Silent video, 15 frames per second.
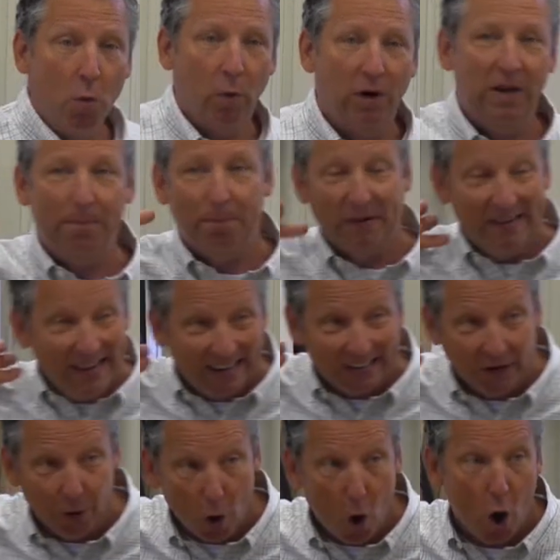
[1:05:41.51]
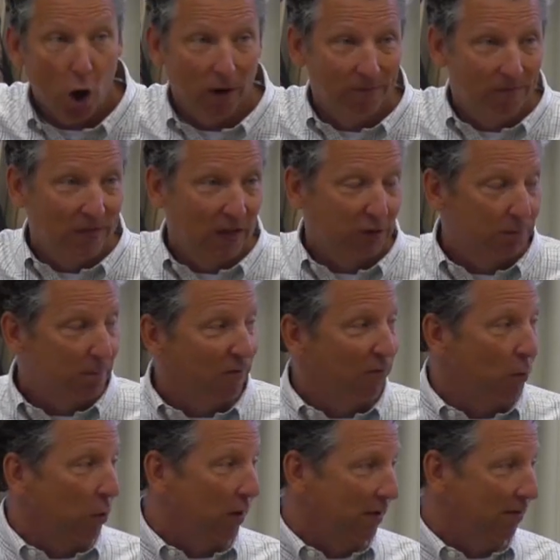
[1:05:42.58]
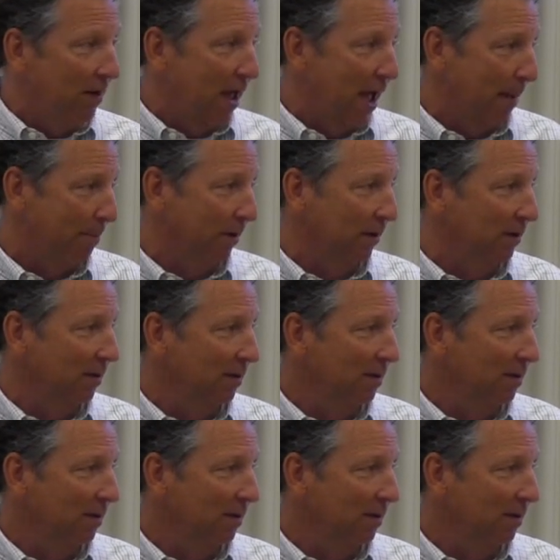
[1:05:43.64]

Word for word: where he predicted all of this before it even happened.